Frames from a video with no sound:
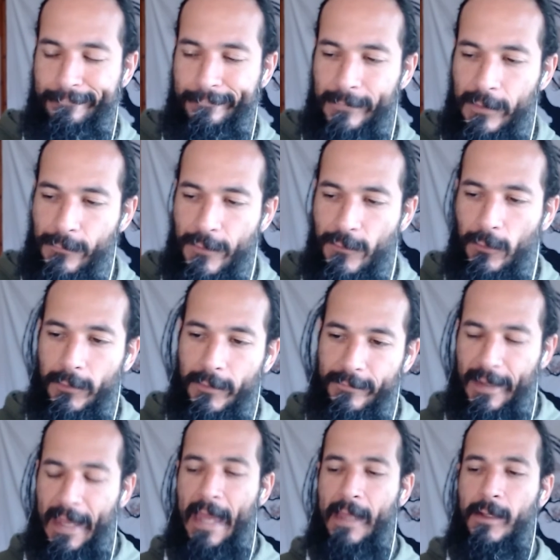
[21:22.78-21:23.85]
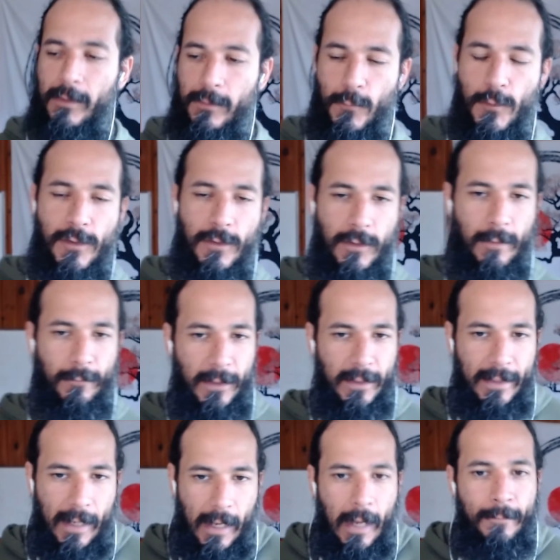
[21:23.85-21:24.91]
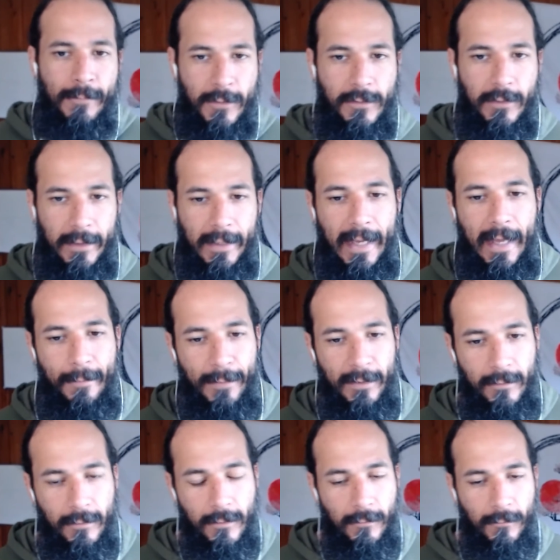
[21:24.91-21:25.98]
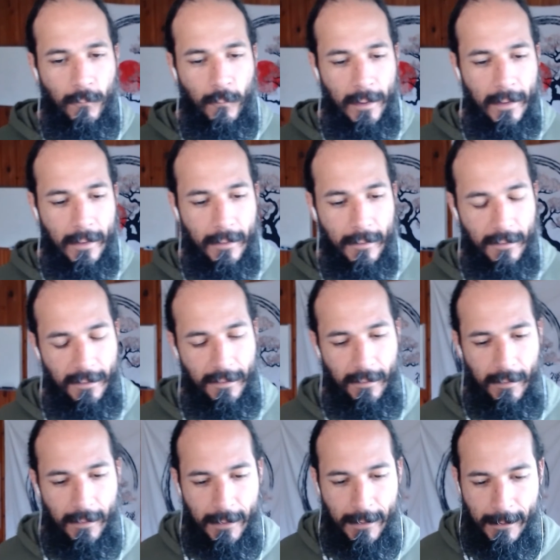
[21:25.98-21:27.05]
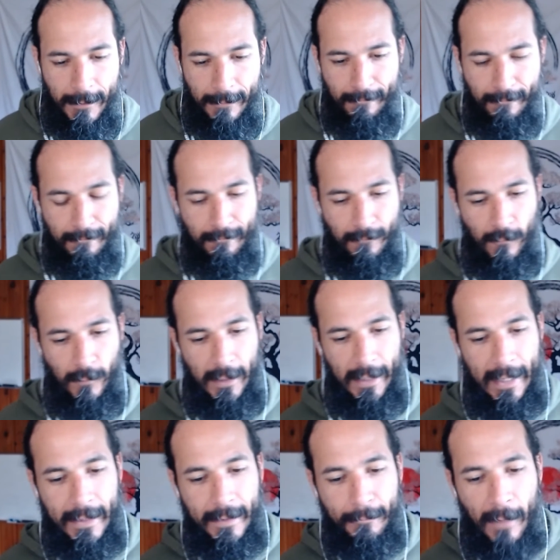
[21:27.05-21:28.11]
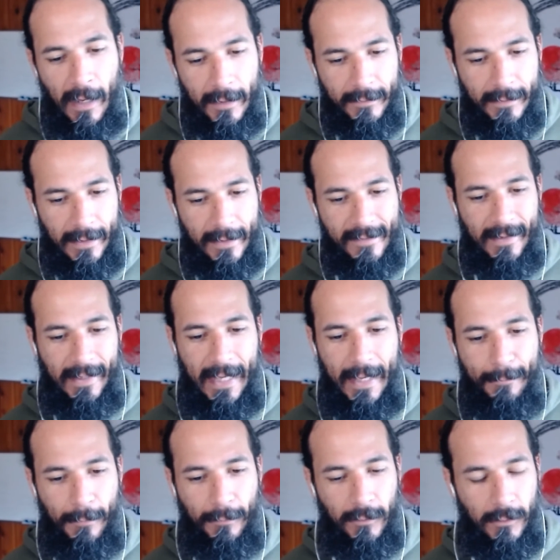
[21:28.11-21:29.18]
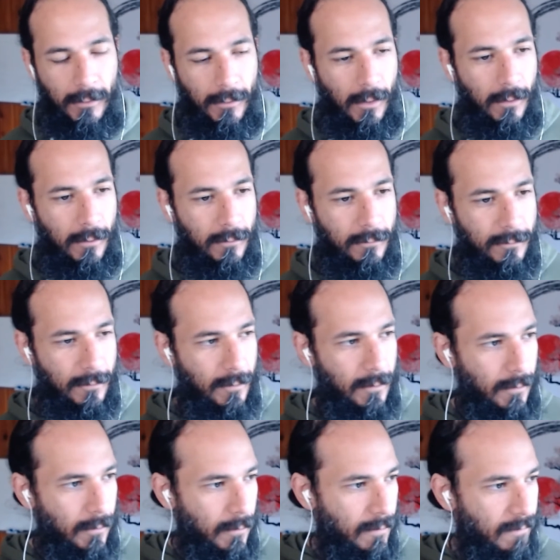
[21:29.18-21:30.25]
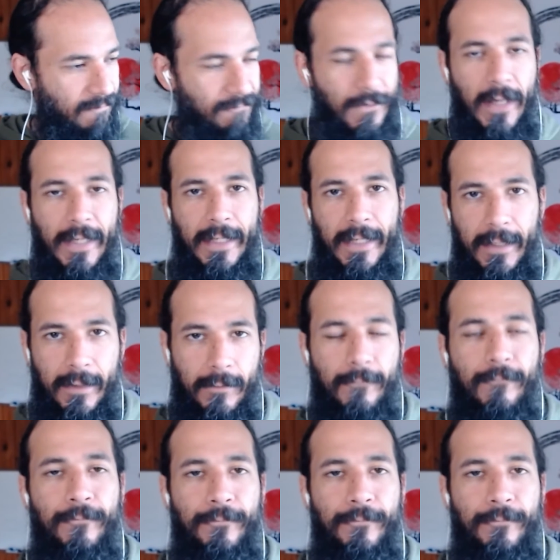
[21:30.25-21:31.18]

the result of anger, which is something that obviously happens with any mind that is capable of fighting